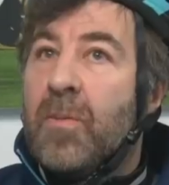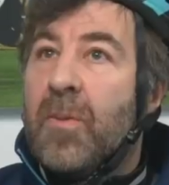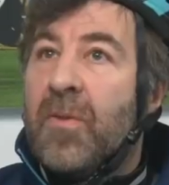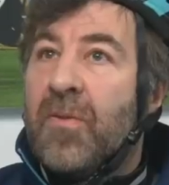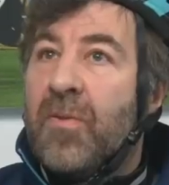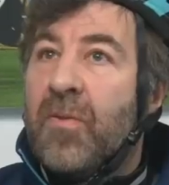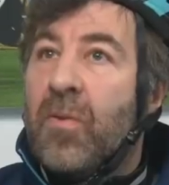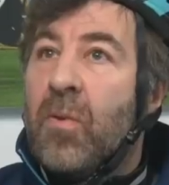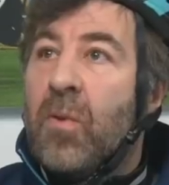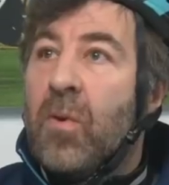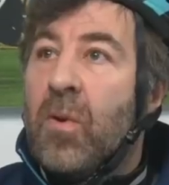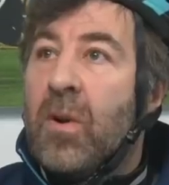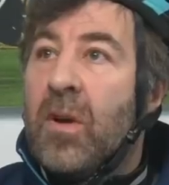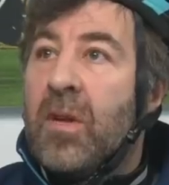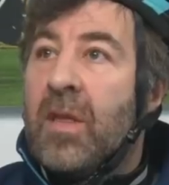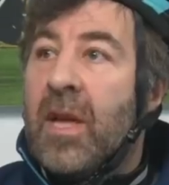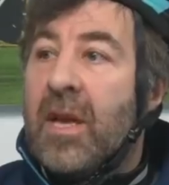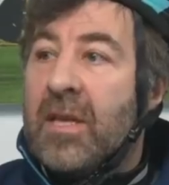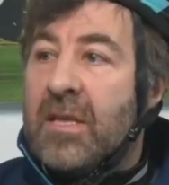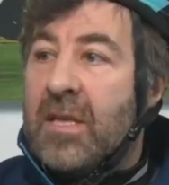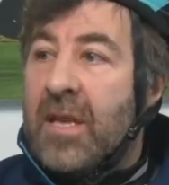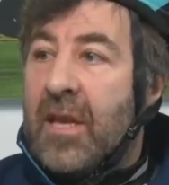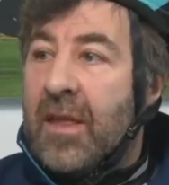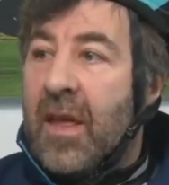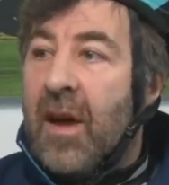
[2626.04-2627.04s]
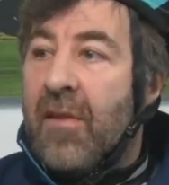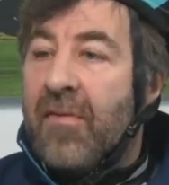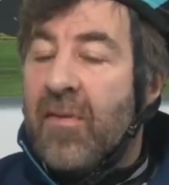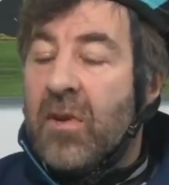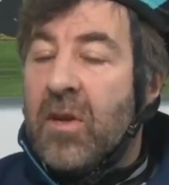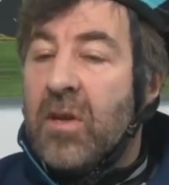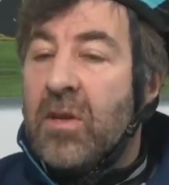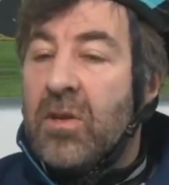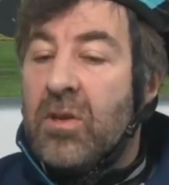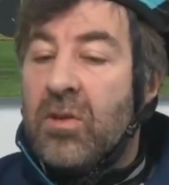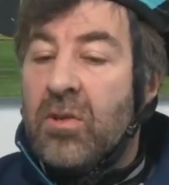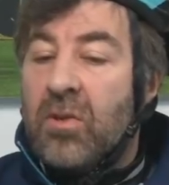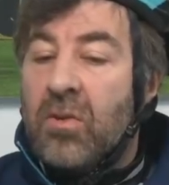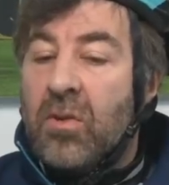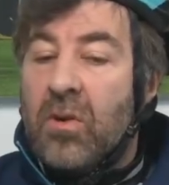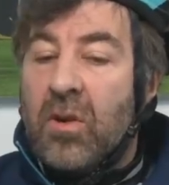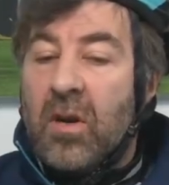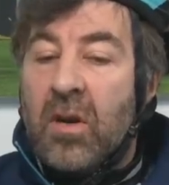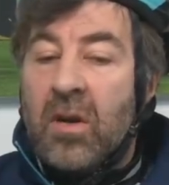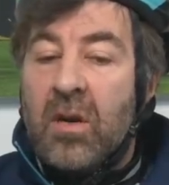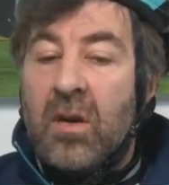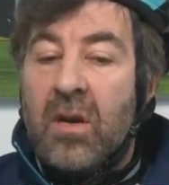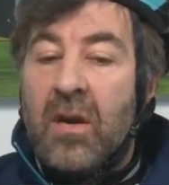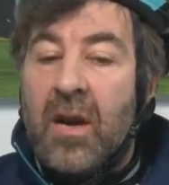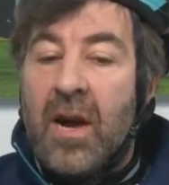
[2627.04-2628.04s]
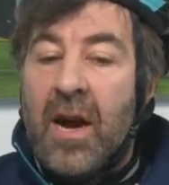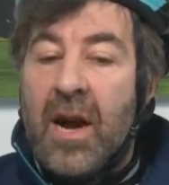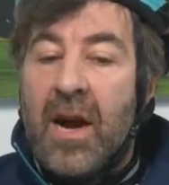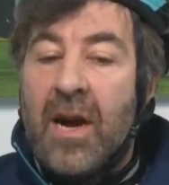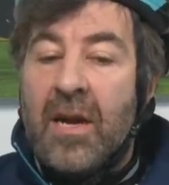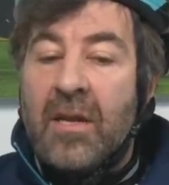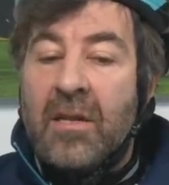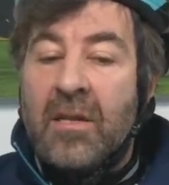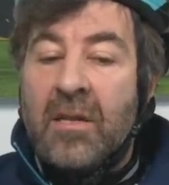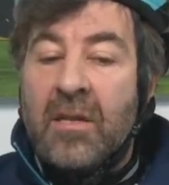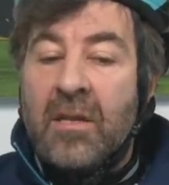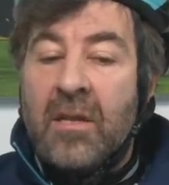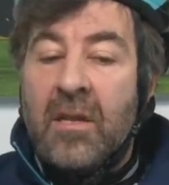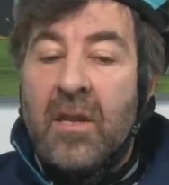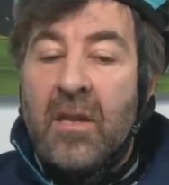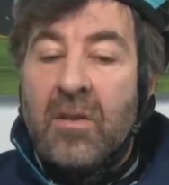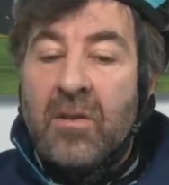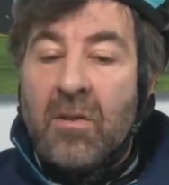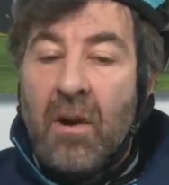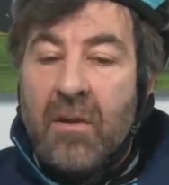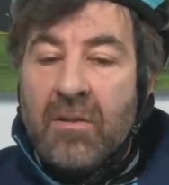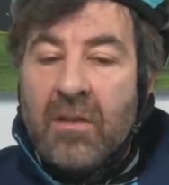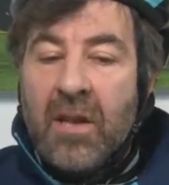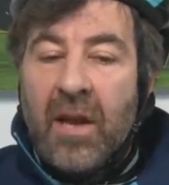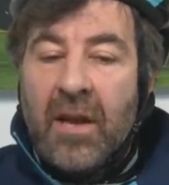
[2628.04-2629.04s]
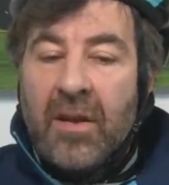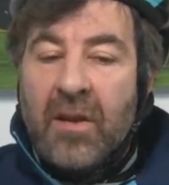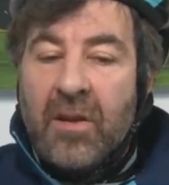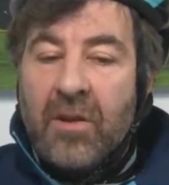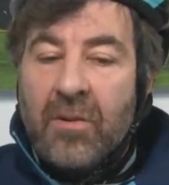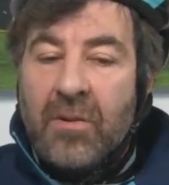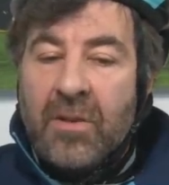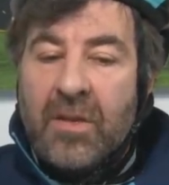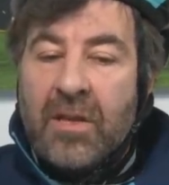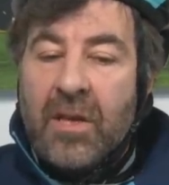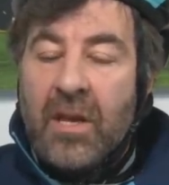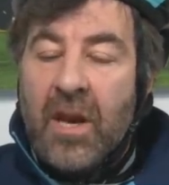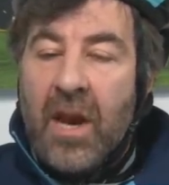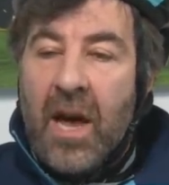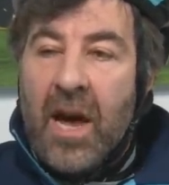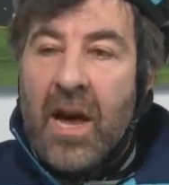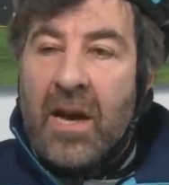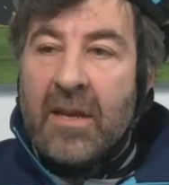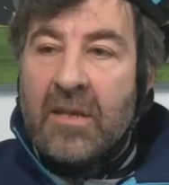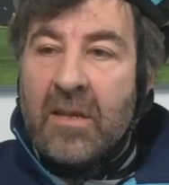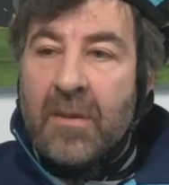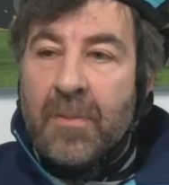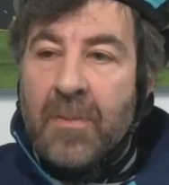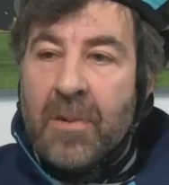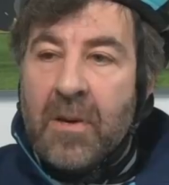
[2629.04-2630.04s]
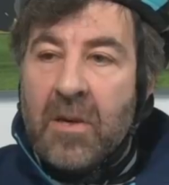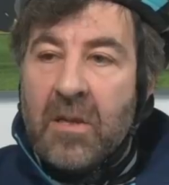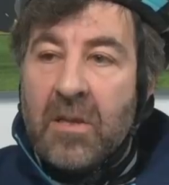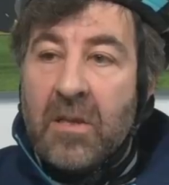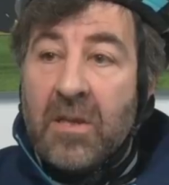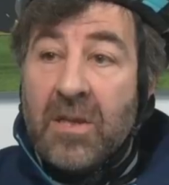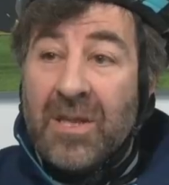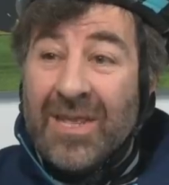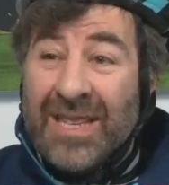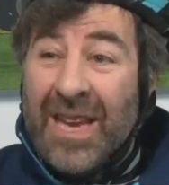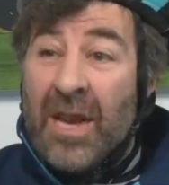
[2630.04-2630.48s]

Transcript: it was before that South African tour, and so I was like, who was the last person?